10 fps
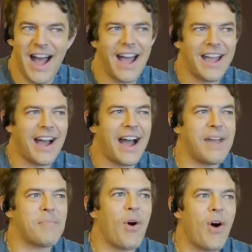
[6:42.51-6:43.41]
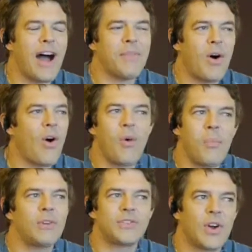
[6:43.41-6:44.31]
I'm
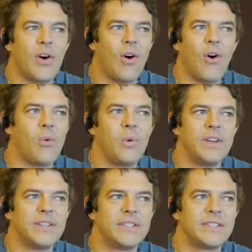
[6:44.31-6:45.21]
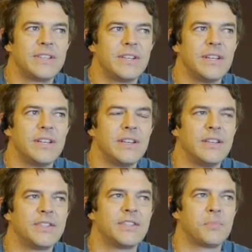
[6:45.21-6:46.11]
almost always
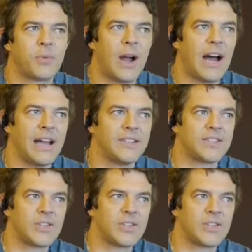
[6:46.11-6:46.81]
surprised.